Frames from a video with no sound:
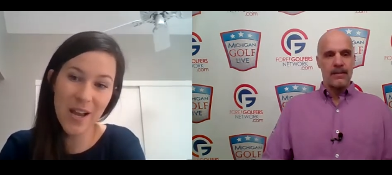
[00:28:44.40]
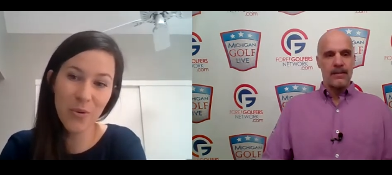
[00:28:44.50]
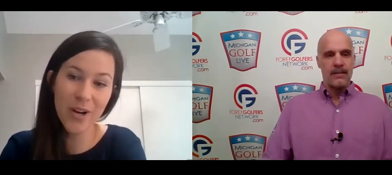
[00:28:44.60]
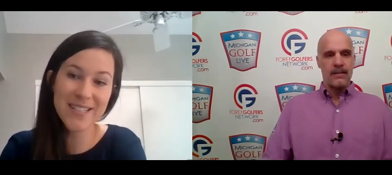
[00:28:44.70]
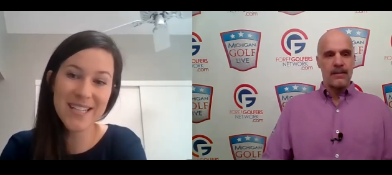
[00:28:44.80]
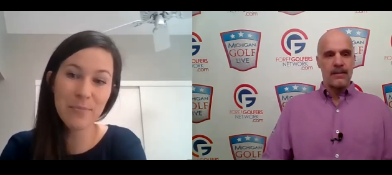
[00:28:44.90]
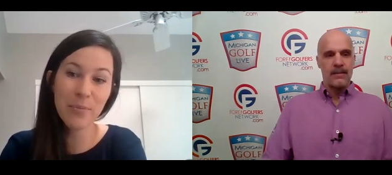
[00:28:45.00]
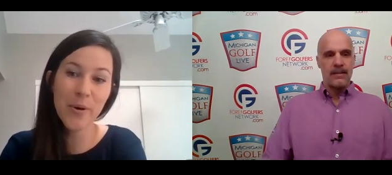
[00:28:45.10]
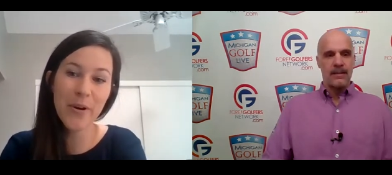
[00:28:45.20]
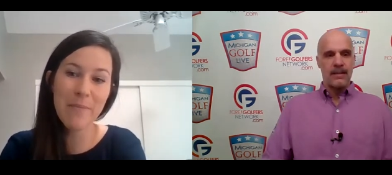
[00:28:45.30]
Speaker 1: I worked in
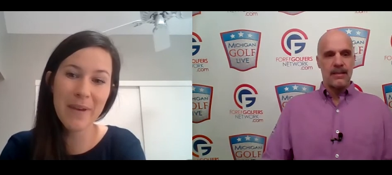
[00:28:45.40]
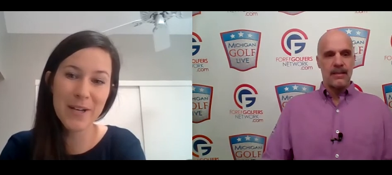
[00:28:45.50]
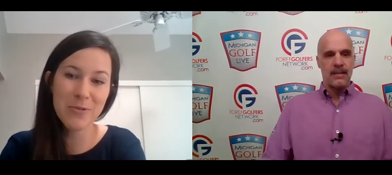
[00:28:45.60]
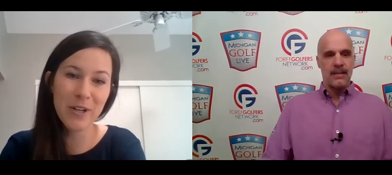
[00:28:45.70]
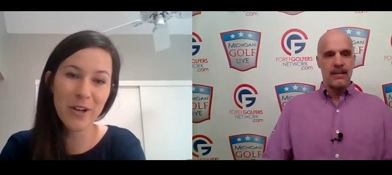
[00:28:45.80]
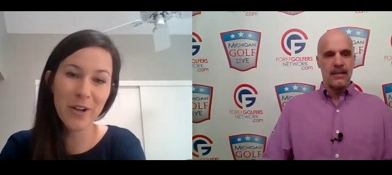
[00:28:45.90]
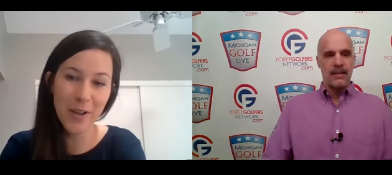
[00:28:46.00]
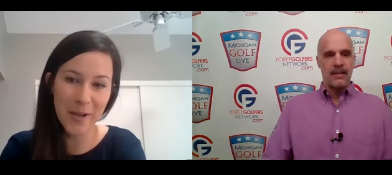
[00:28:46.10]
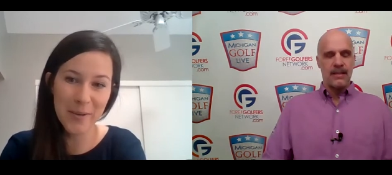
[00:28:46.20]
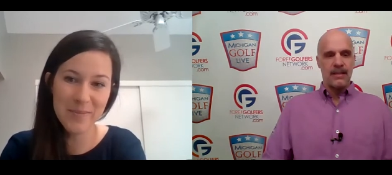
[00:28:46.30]
program management on
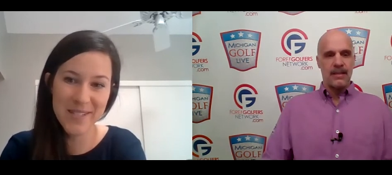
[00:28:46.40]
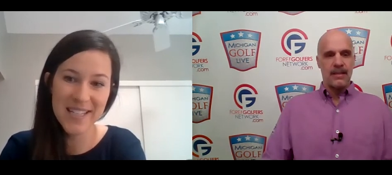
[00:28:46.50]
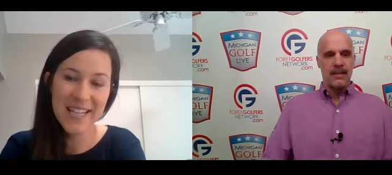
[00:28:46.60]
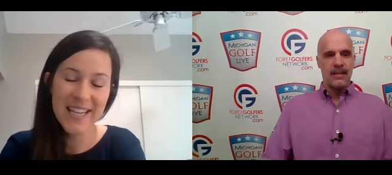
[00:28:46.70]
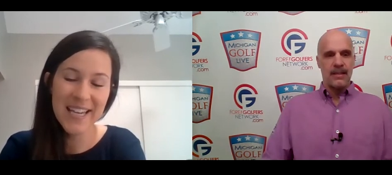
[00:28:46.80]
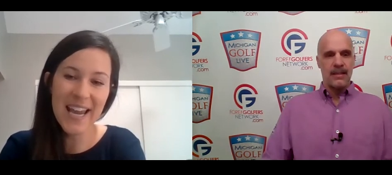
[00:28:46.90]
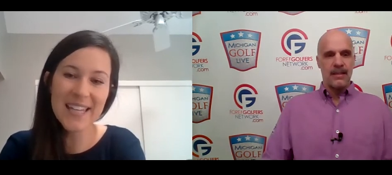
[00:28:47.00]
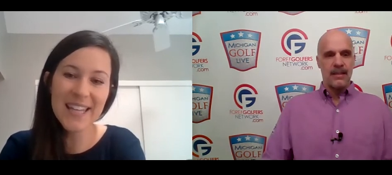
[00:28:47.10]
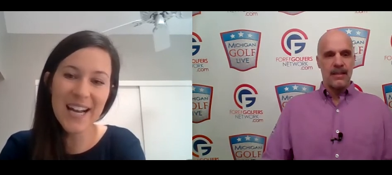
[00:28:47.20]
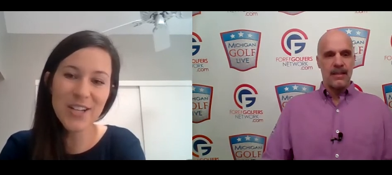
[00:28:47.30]
clubs,
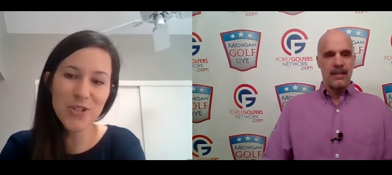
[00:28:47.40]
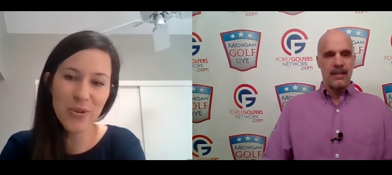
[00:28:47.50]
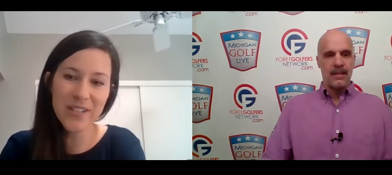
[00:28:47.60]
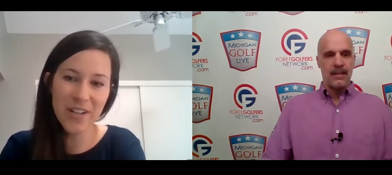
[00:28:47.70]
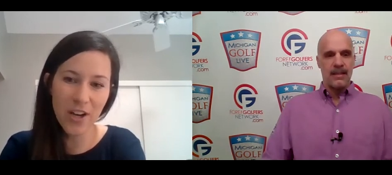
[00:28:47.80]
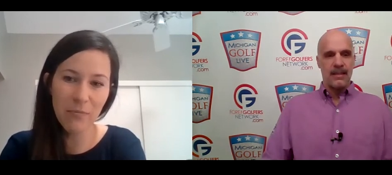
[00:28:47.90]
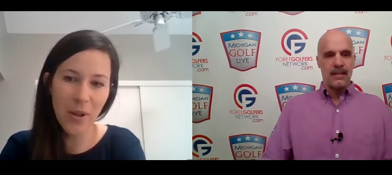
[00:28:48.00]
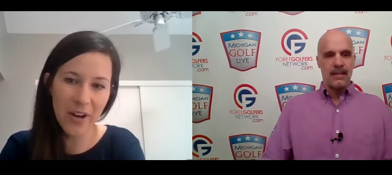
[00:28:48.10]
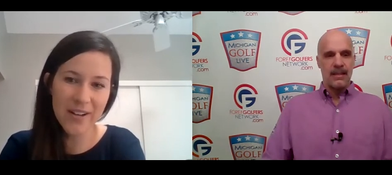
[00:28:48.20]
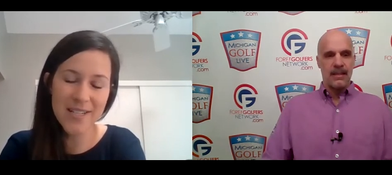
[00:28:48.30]
and then I joined golf ball
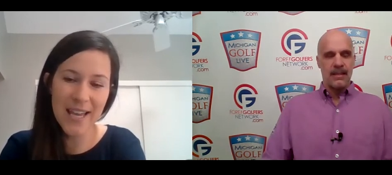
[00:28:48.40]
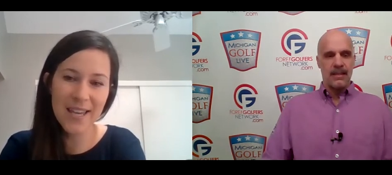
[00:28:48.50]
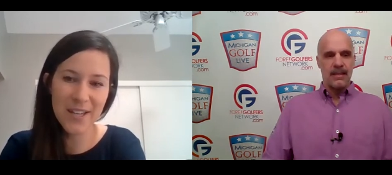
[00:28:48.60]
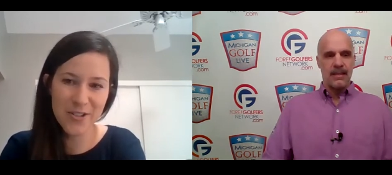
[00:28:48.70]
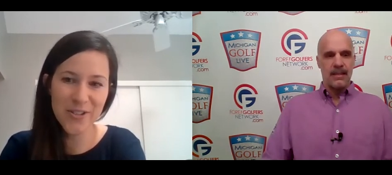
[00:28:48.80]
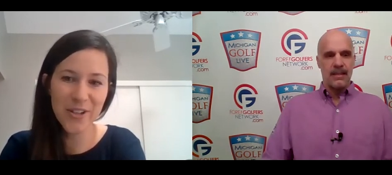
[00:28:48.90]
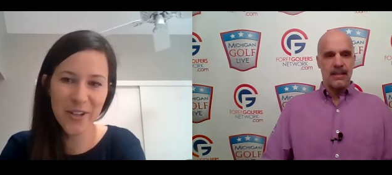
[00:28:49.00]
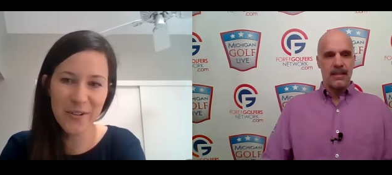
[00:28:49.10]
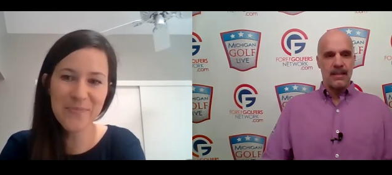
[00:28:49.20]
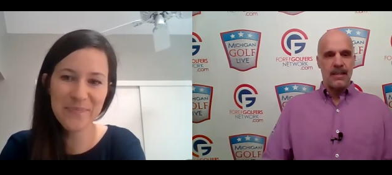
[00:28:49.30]
R and D eight years
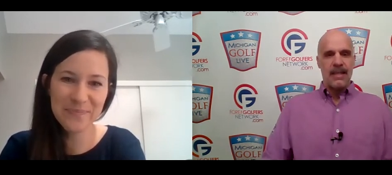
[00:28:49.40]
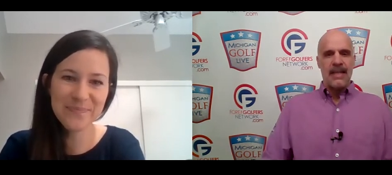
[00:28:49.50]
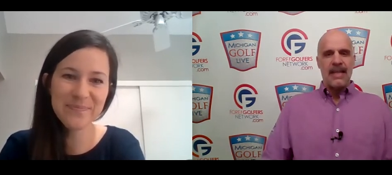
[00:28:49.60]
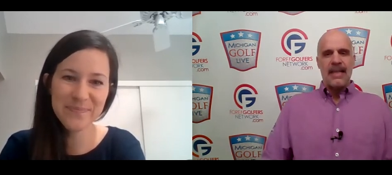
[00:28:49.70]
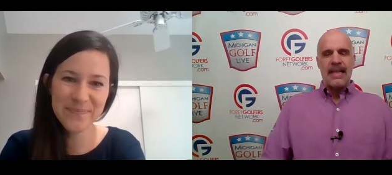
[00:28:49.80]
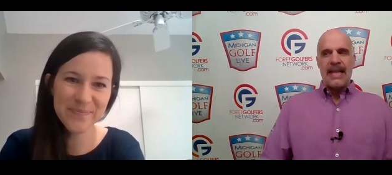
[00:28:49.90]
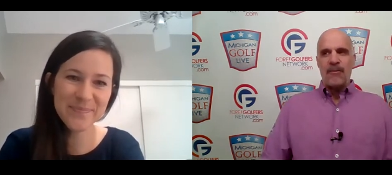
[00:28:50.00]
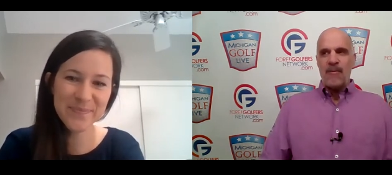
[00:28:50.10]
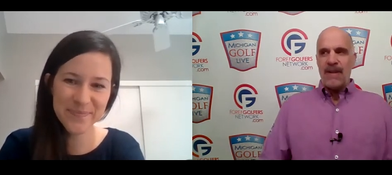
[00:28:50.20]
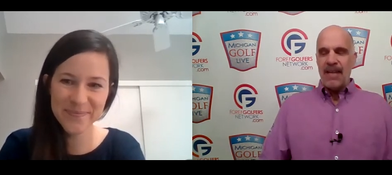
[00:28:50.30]
ago.
Speaker 2: And
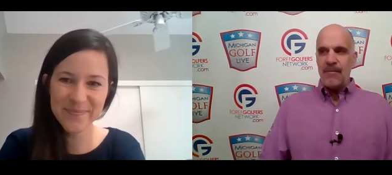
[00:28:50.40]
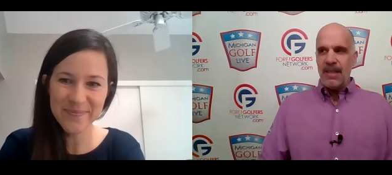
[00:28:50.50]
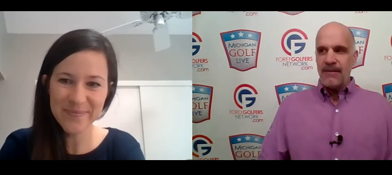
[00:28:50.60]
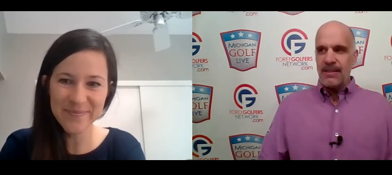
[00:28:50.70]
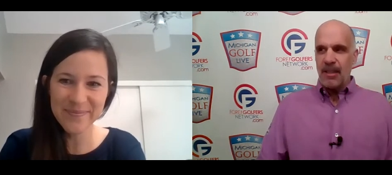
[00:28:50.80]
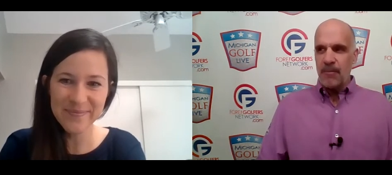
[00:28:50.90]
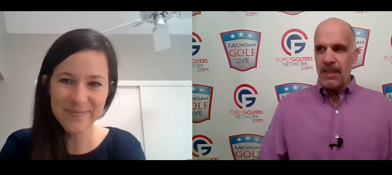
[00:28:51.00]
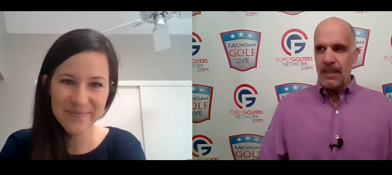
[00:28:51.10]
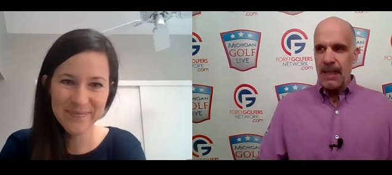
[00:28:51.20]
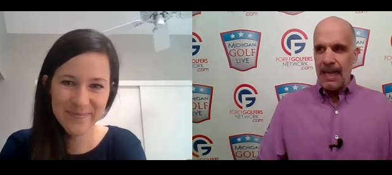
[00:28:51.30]
remind me of
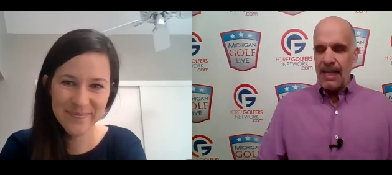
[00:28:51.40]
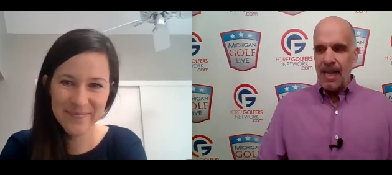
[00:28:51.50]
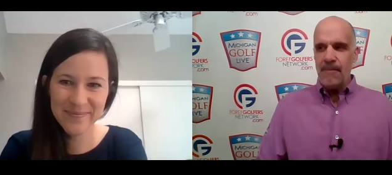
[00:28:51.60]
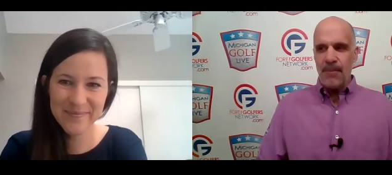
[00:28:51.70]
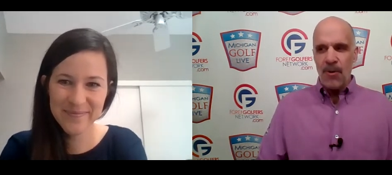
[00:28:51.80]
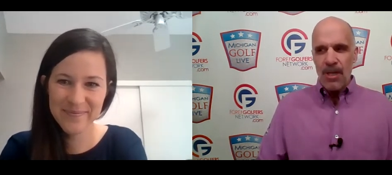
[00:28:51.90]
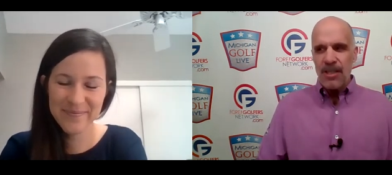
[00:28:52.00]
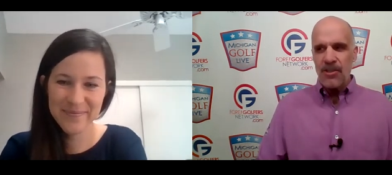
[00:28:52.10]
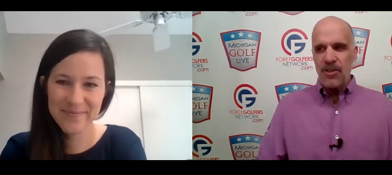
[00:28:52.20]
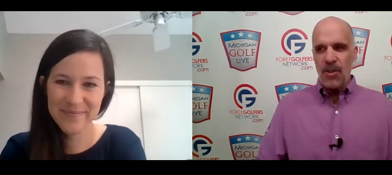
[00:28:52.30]
something. I, I'm pretty
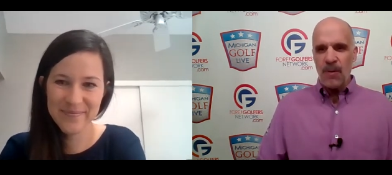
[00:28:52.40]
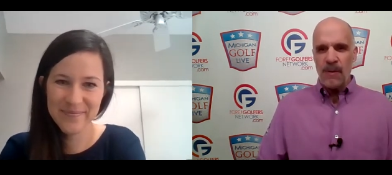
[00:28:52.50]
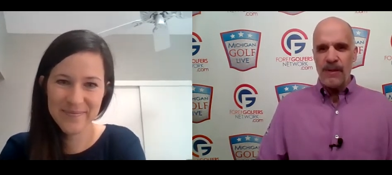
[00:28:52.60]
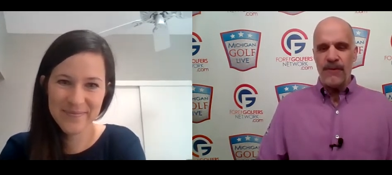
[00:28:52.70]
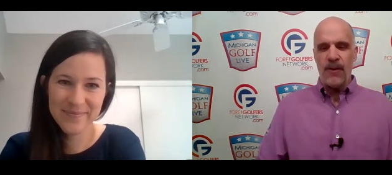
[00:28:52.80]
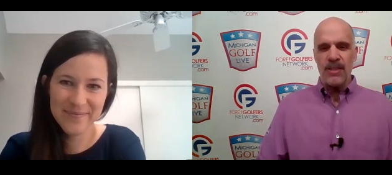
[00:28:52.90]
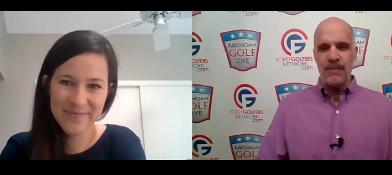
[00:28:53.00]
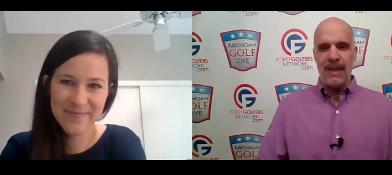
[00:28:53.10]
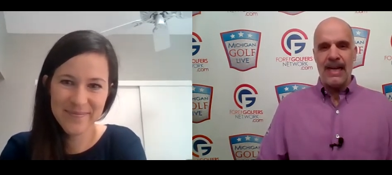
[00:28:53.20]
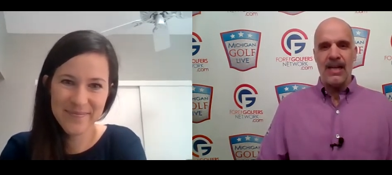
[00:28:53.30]
sure when we first
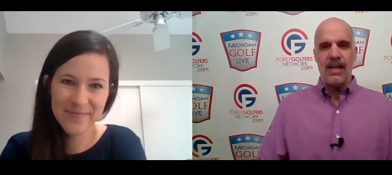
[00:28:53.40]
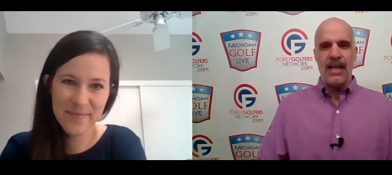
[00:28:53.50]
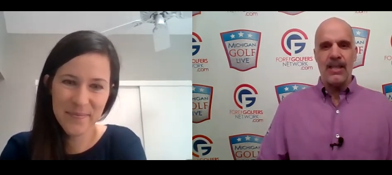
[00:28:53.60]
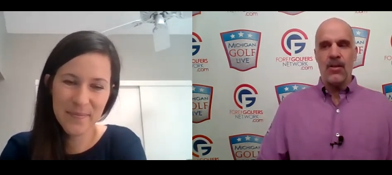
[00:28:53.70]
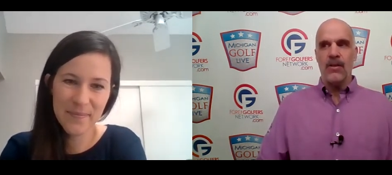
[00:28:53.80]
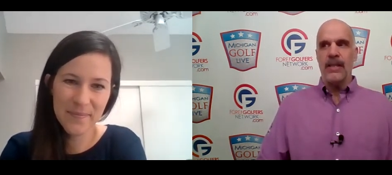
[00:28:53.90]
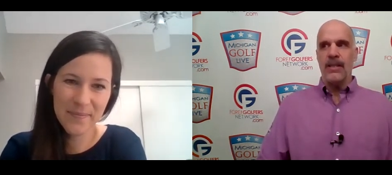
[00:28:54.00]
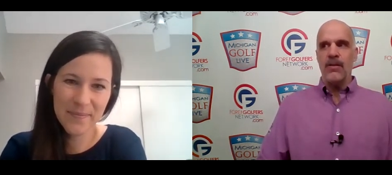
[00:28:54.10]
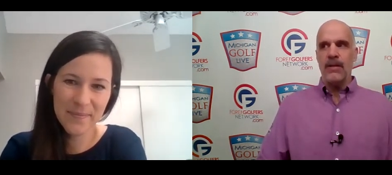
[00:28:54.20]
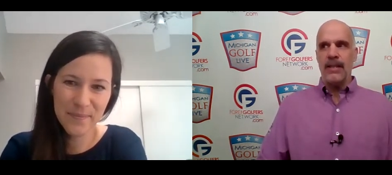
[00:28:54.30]
met, I, I learned that
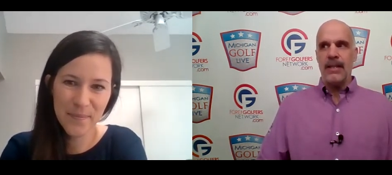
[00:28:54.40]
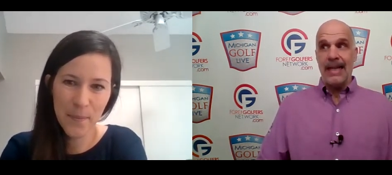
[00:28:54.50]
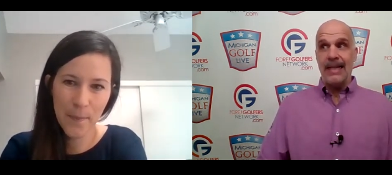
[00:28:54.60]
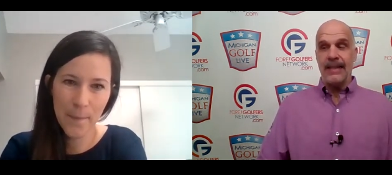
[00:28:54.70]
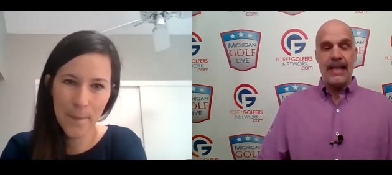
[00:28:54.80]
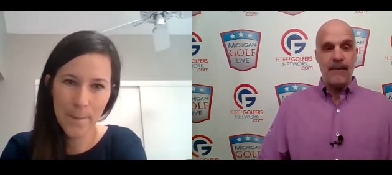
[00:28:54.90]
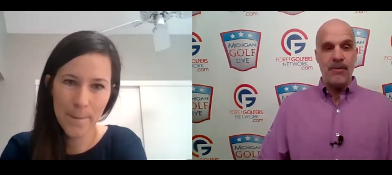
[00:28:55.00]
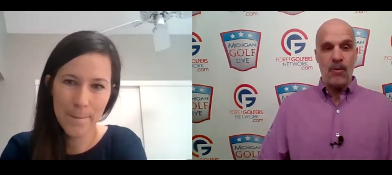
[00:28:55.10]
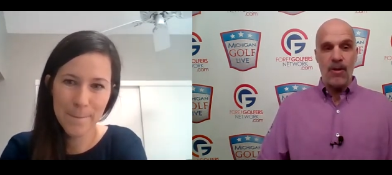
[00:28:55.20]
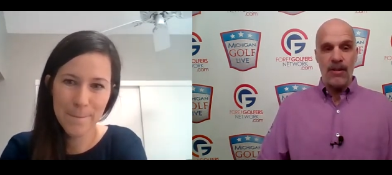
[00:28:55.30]
you kind of came
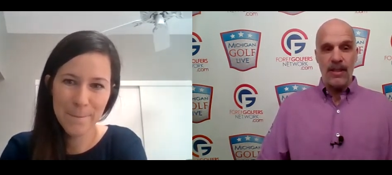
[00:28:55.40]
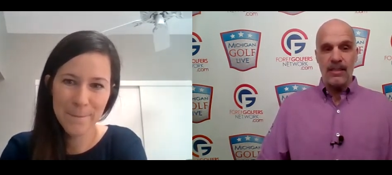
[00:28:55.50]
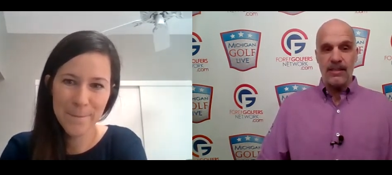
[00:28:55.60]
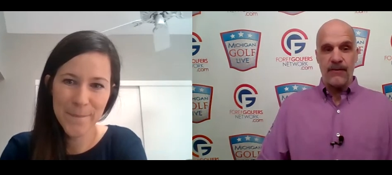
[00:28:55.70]
to all this